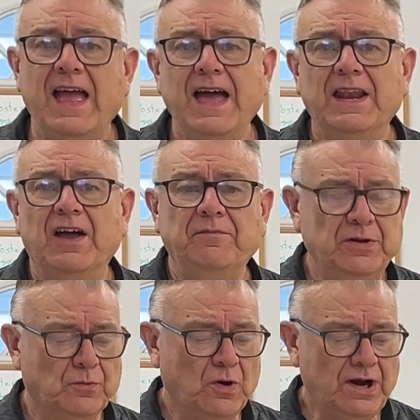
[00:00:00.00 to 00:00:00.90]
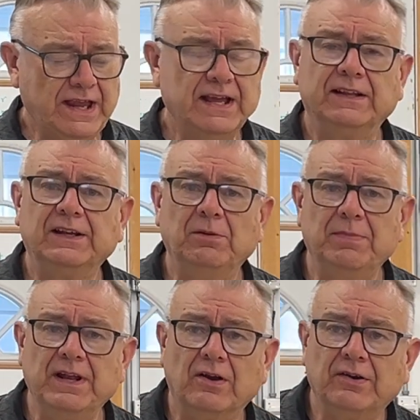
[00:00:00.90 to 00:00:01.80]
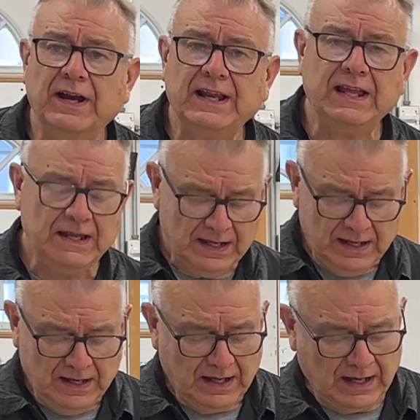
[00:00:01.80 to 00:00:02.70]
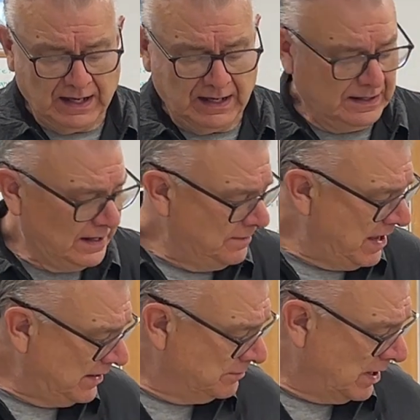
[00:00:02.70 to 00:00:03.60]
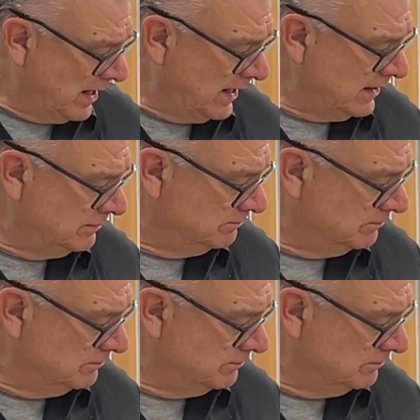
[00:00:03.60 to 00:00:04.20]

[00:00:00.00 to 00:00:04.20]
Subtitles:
And I've been working a little bit already. I'm at my